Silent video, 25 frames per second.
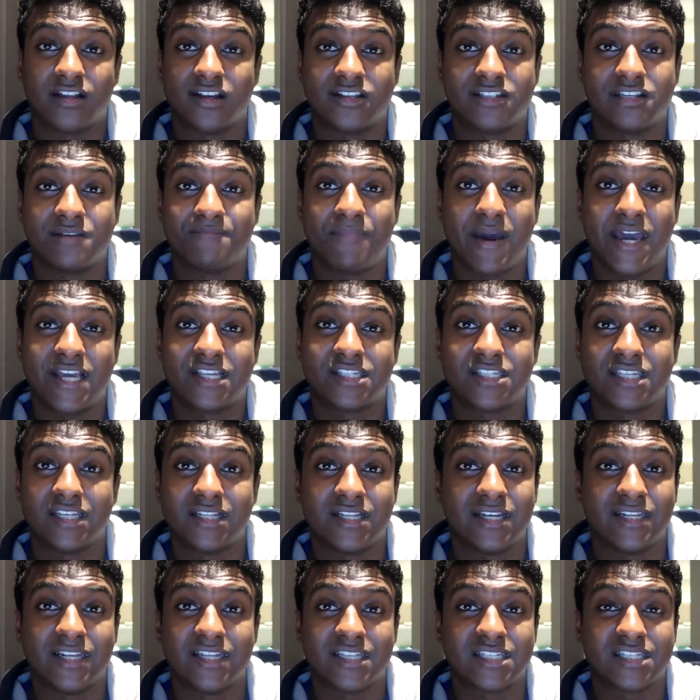because he basically
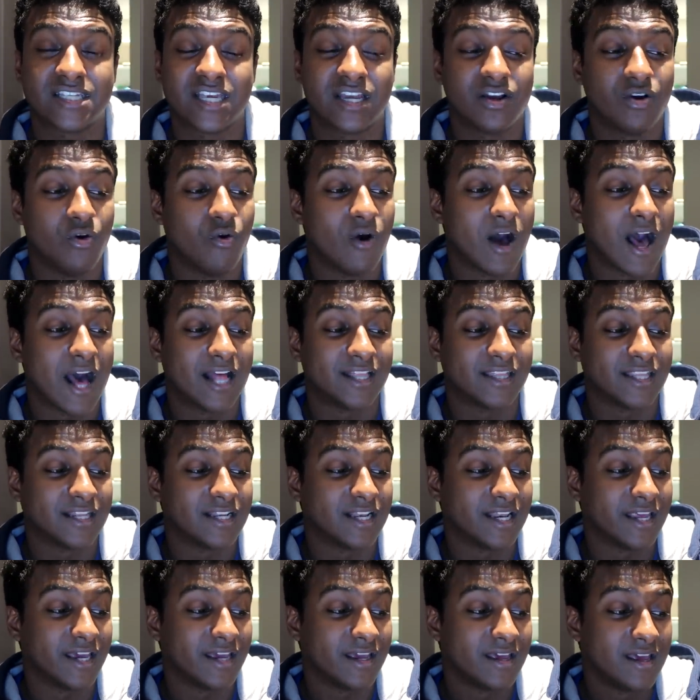did it
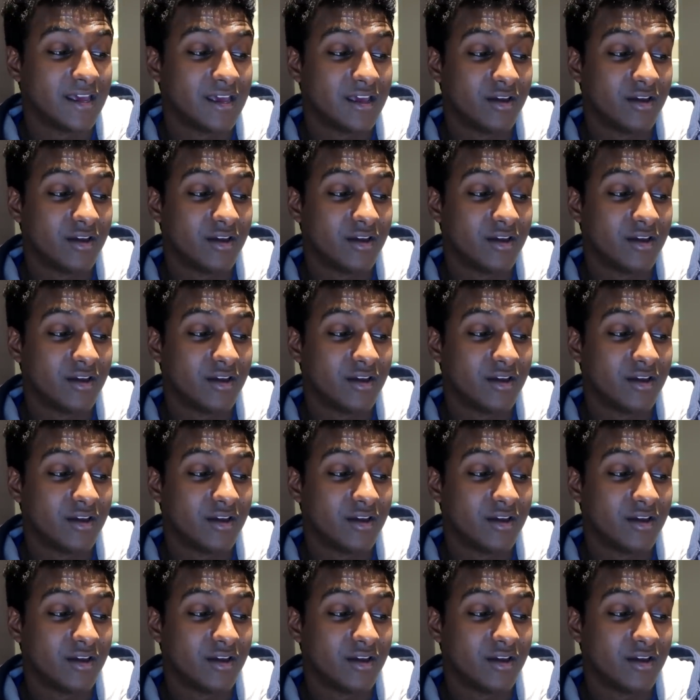single-handedly,